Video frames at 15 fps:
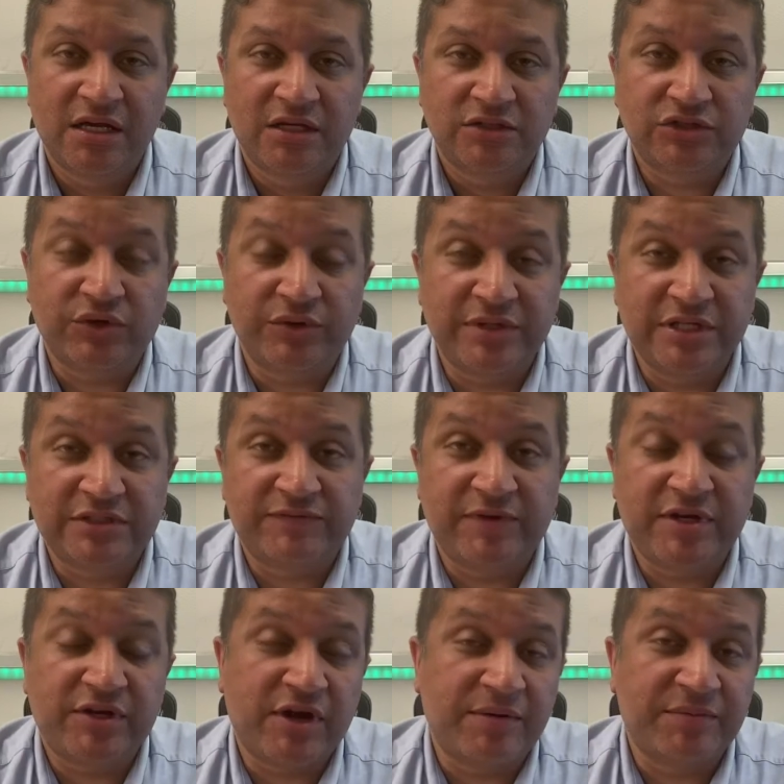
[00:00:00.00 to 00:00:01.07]
So in this
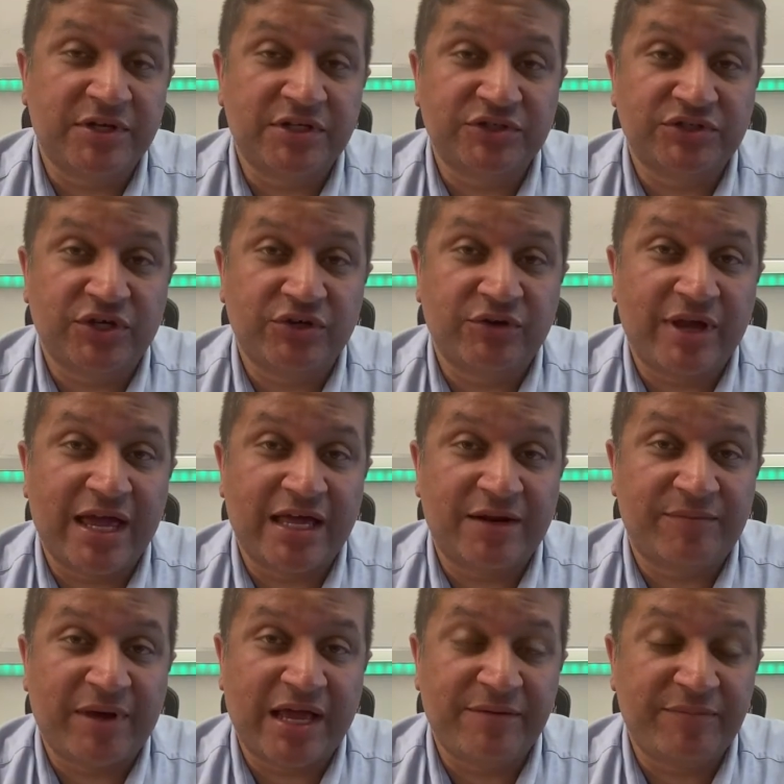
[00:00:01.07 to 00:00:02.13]
video, I'm going to show you how to
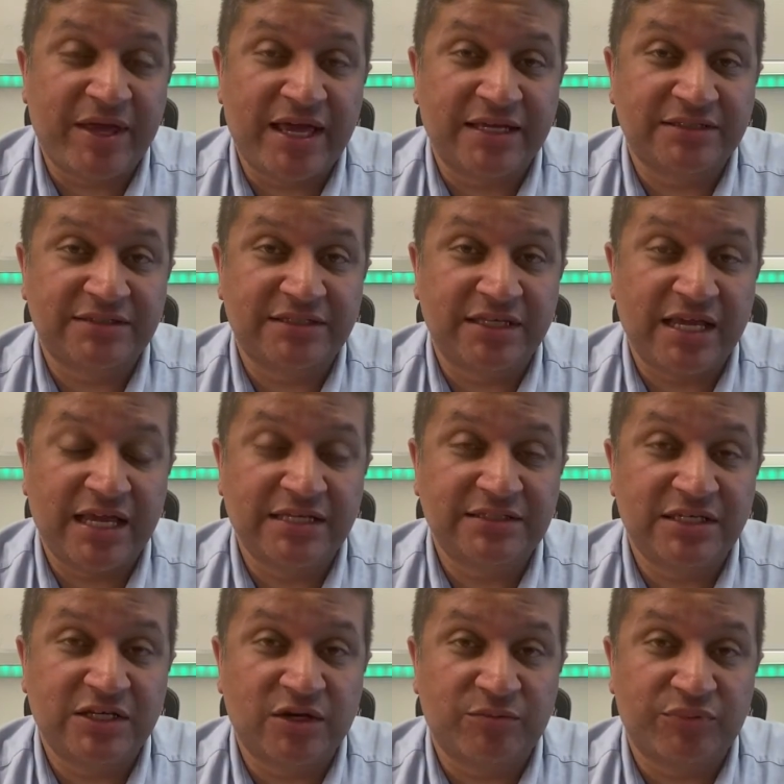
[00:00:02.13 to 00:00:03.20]
bypass the
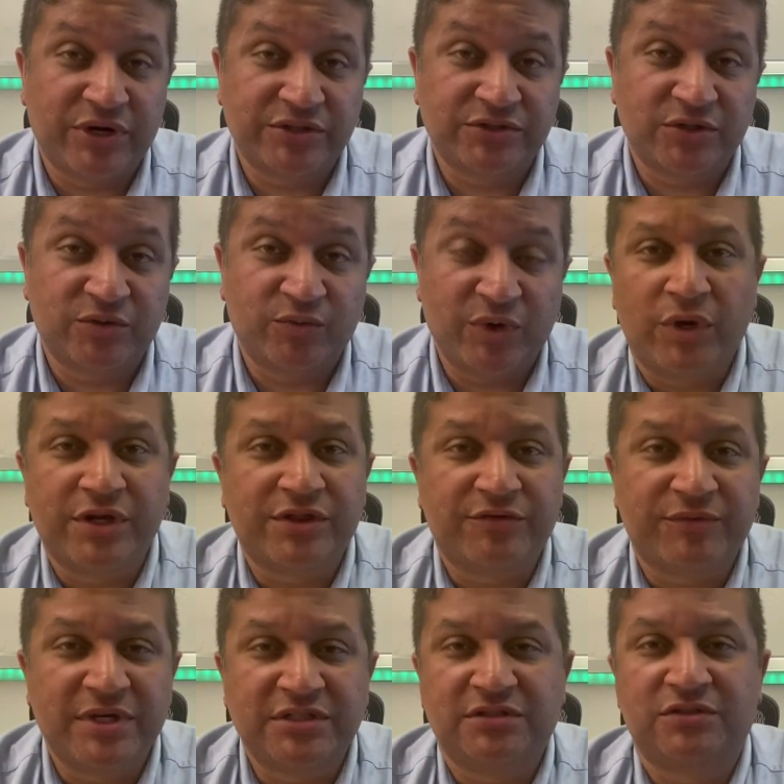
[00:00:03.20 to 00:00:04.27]
AC compressor. One of the
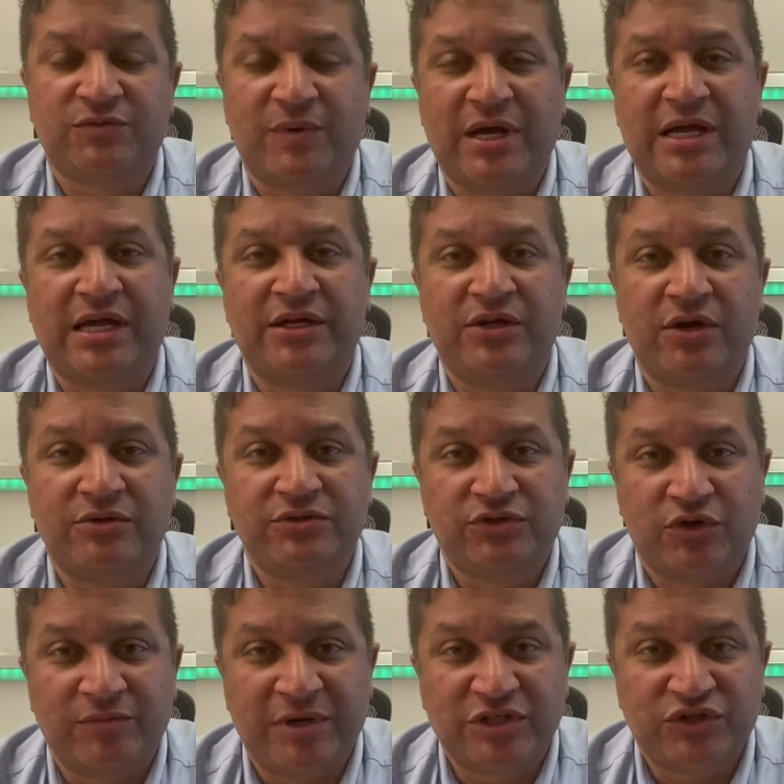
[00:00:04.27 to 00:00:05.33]
reasons why I know
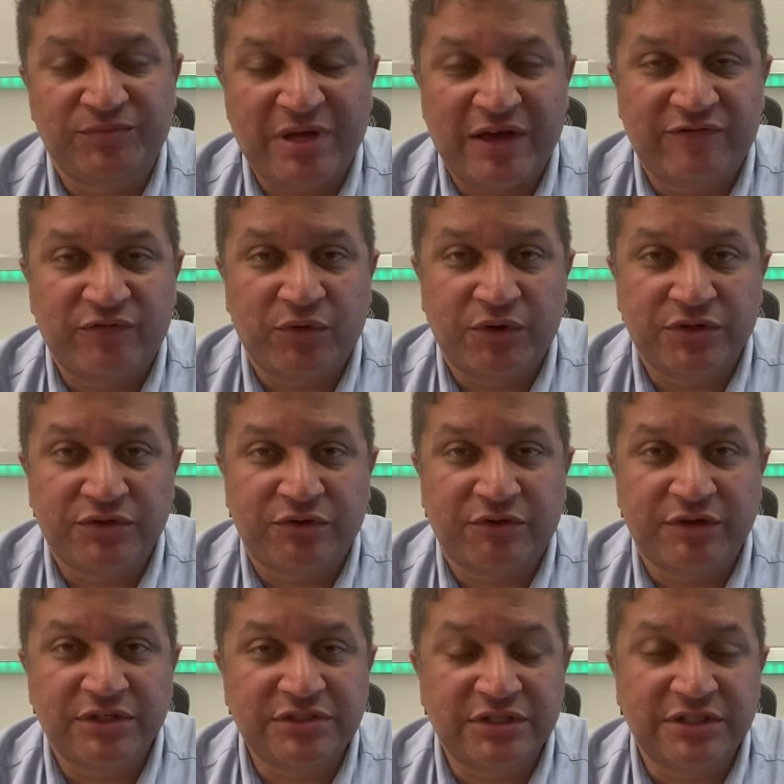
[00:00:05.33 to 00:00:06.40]
so much about Ford
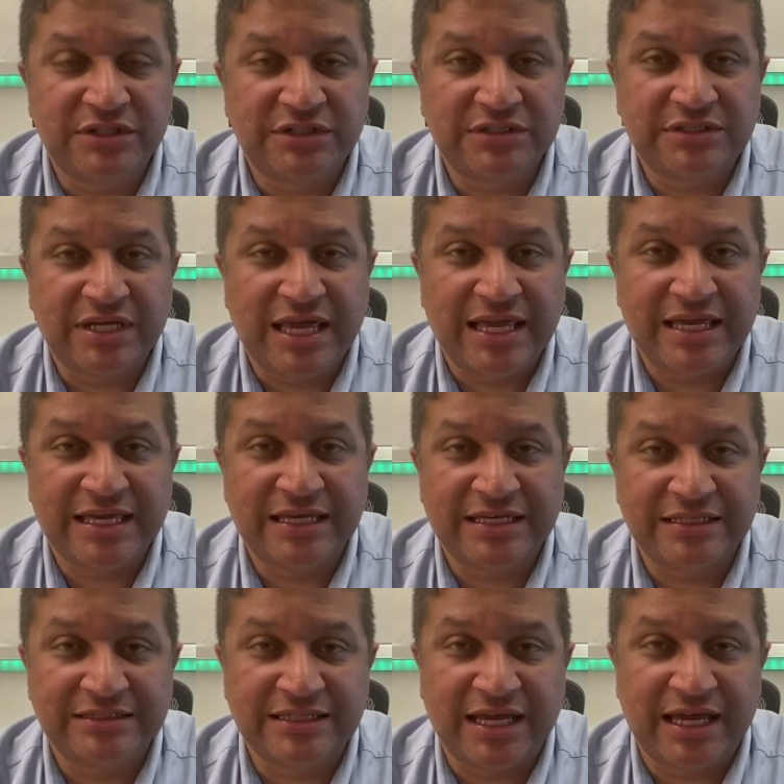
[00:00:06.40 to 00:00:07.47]
Taurus
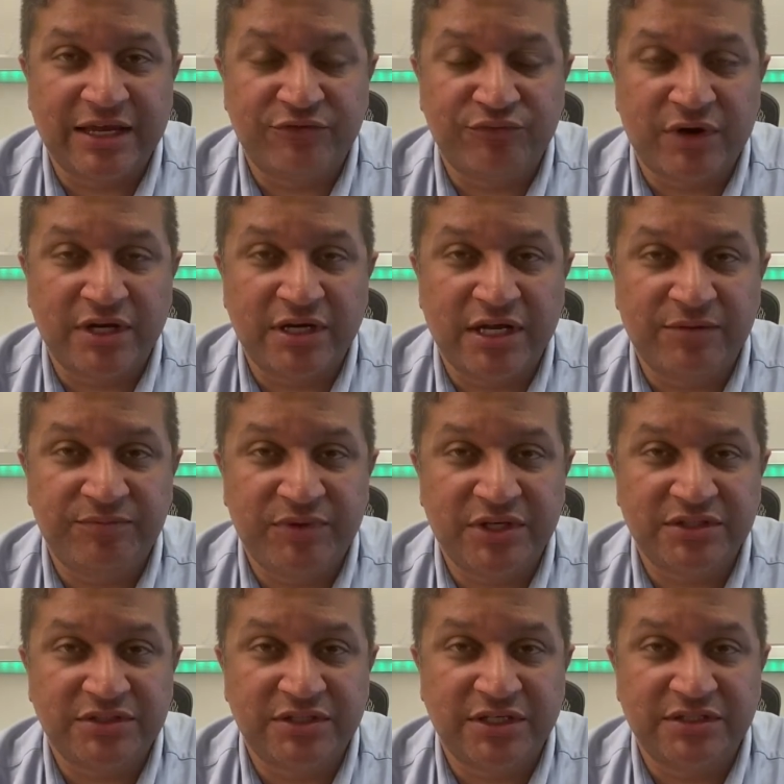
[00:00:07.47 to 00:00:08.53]
is I run a
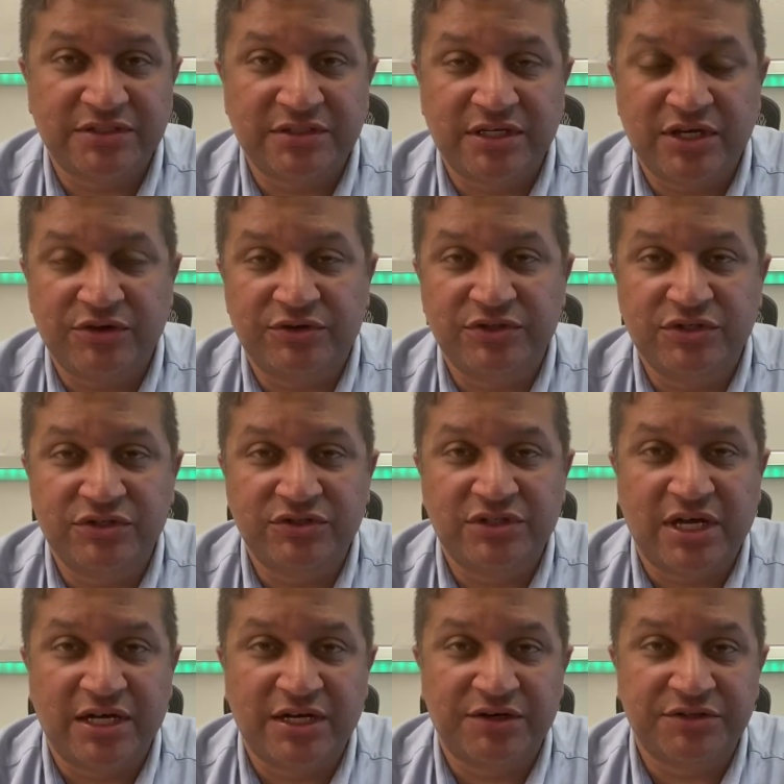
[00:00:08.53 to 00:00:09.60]
business here in
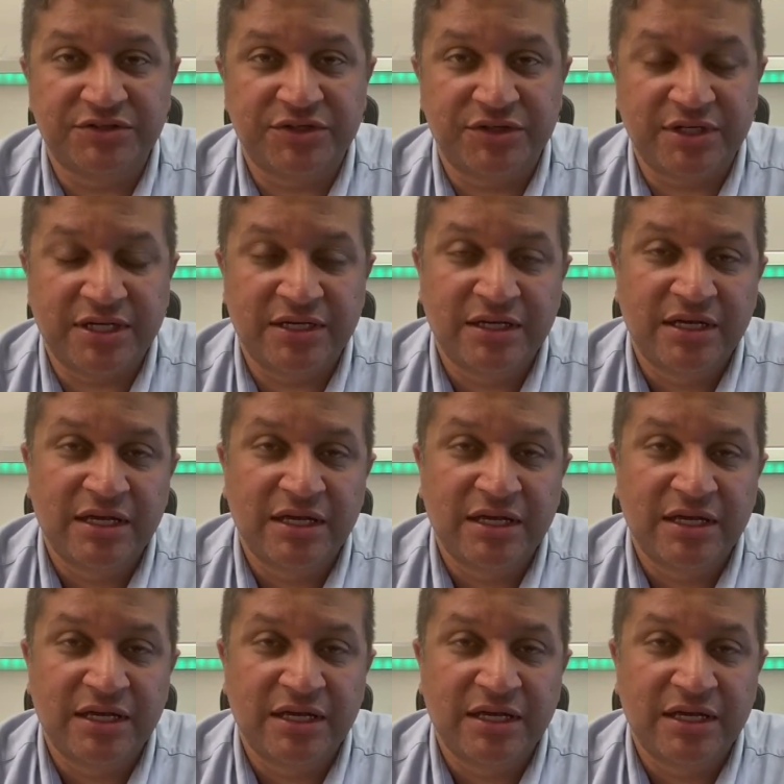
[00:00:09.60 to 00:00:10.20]
Tucson, Arizona